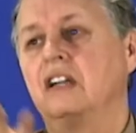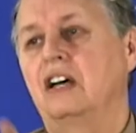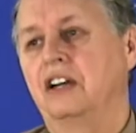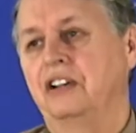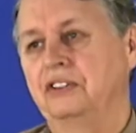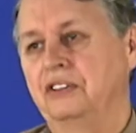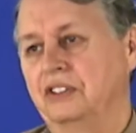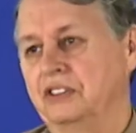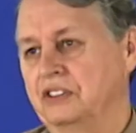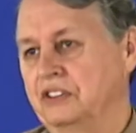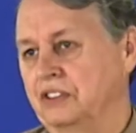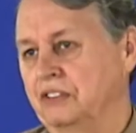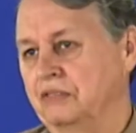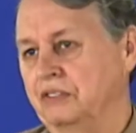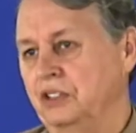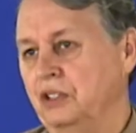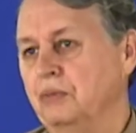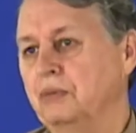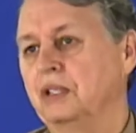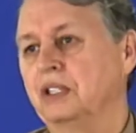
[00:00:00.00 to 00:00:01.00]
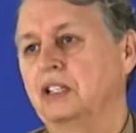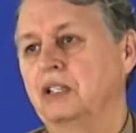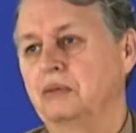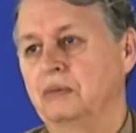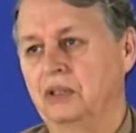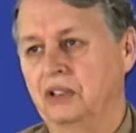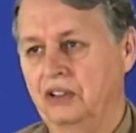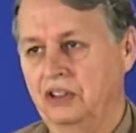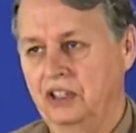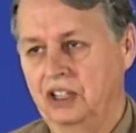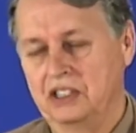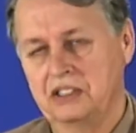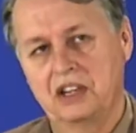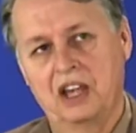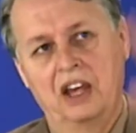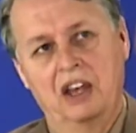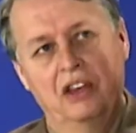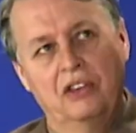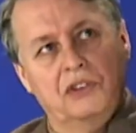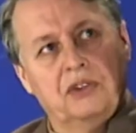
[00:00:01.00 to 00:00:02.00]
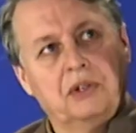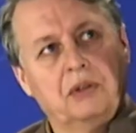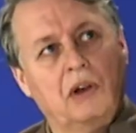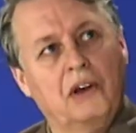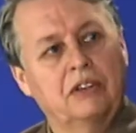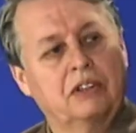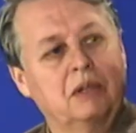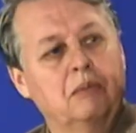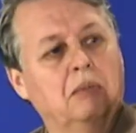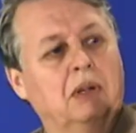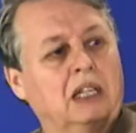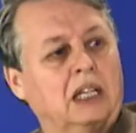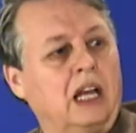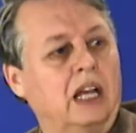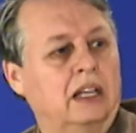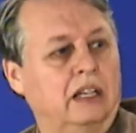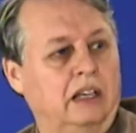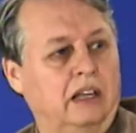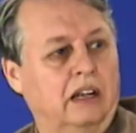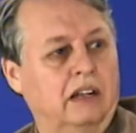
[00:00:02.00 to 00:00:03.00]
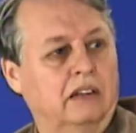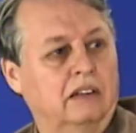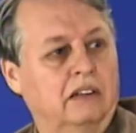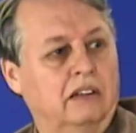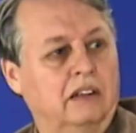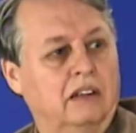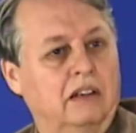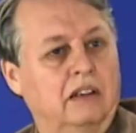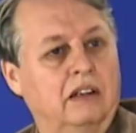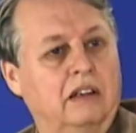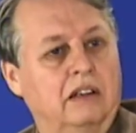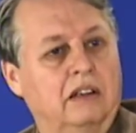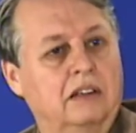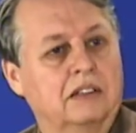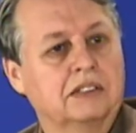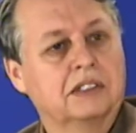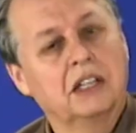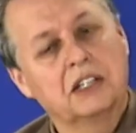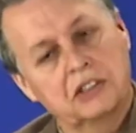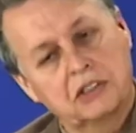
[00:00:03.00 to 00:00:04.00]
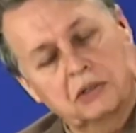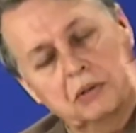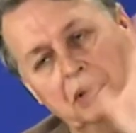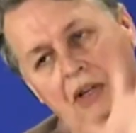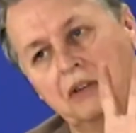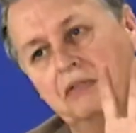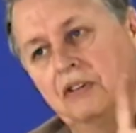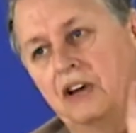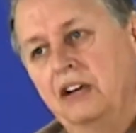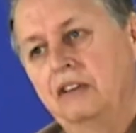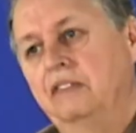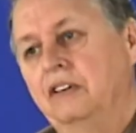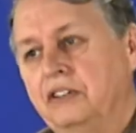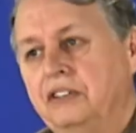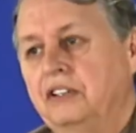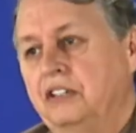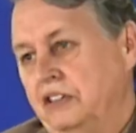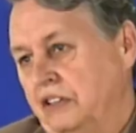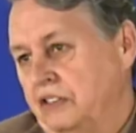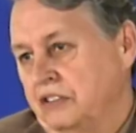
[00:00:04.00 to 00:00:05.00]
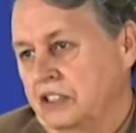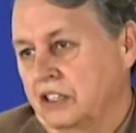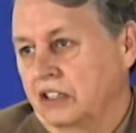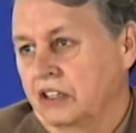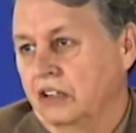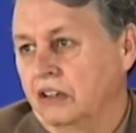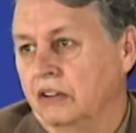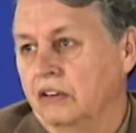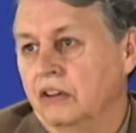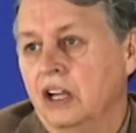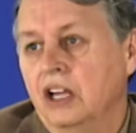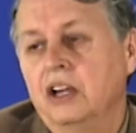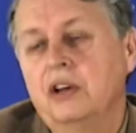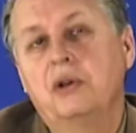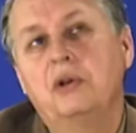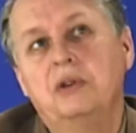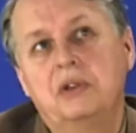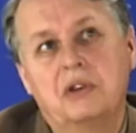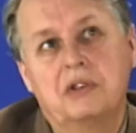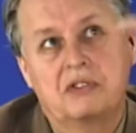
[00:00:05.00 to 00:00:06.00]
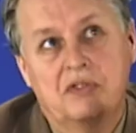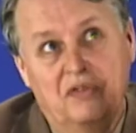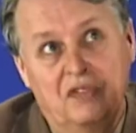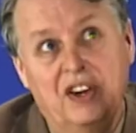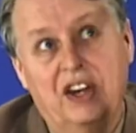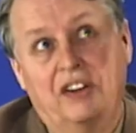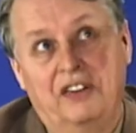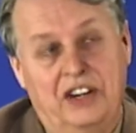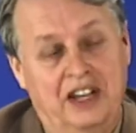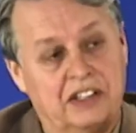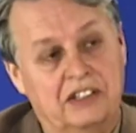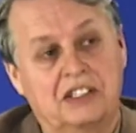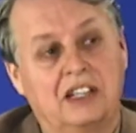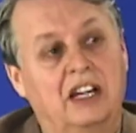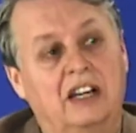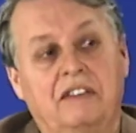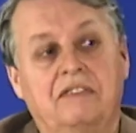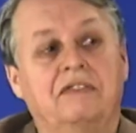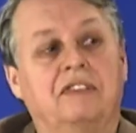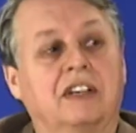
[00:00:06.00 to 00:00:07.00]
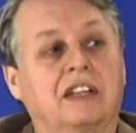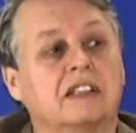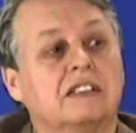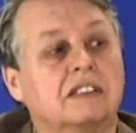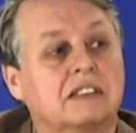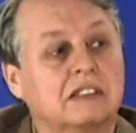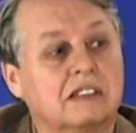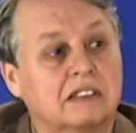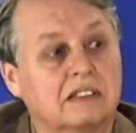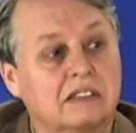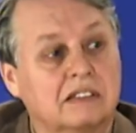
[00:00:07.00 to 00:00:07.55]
hundreds of human communities throughout the millennia since 2,500 years ago who use variants of this.